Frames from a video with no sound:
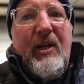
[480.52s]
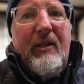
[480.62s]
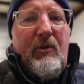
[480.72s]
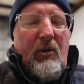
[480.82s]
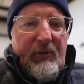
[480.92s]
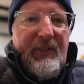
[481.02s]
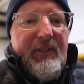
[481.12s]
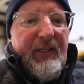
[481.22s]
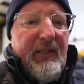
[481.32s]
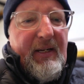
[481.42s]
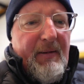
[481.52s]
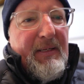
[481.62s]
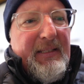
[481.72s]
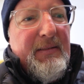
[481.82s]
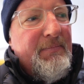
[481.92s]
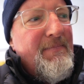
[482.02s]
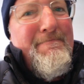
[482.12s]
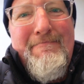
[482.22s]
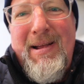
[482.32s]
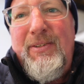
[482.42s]
I called the dealer. I'm like,
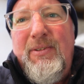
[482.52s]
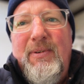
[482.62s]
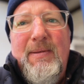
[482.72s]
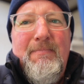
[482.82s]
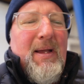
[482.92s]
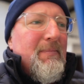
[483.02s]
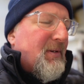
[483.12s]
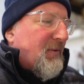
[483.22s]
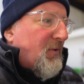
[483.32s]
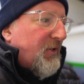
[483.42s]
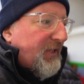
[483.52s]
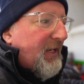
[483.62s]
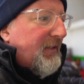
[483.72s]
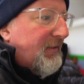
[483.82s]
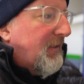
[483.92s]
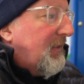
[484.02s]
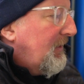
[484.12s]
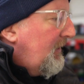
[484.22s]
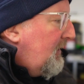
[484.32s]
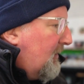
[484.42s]
I don't remember working
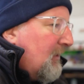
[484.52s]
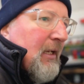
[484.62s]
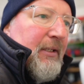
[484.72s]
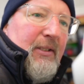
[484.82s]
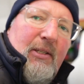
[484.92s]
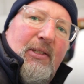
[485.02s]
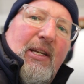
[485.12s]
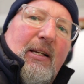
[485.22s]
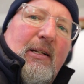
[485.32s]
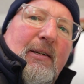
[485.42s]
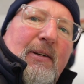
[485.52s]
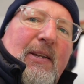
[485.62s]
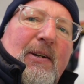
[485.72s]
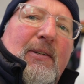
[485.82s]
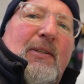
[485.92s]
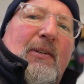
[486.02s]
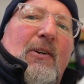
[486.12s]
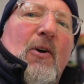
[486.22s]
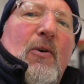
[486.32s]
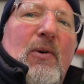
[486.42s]
at the dealer years
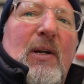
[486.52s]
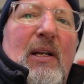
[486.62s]
ago.